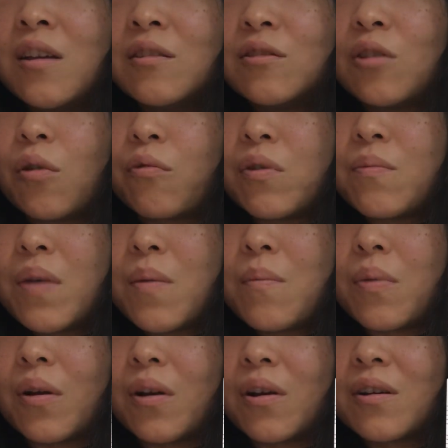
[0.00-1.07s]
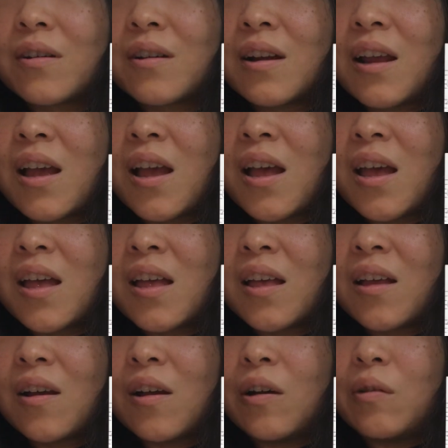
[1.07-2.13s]
So remember,
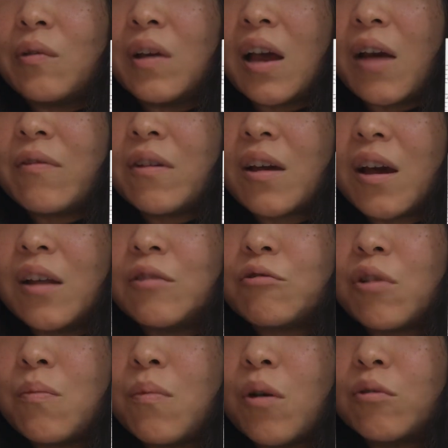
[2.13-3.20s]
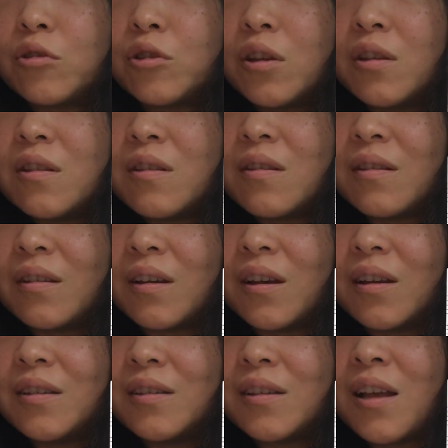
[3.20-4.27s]
we have the country motion,
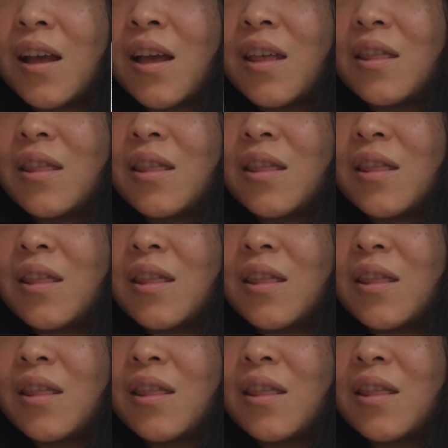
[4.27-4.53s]
yes.